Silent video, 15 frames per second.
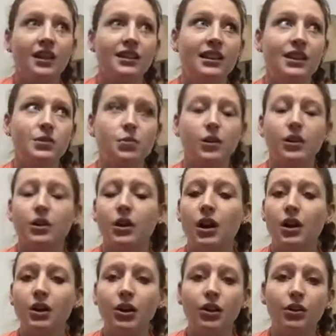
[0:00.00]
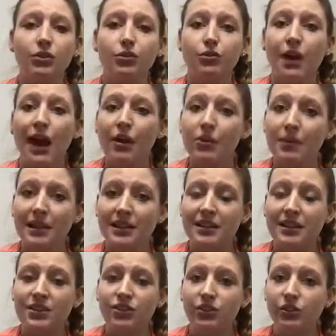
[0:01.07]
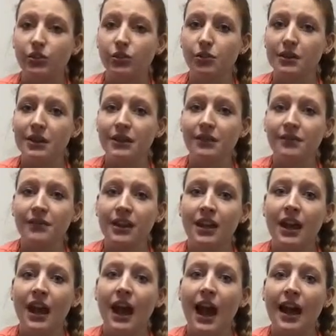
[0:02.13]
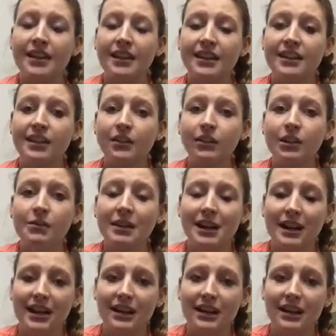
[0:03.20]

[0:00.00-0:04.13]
These will occur throughout my teaching career. I think the only way to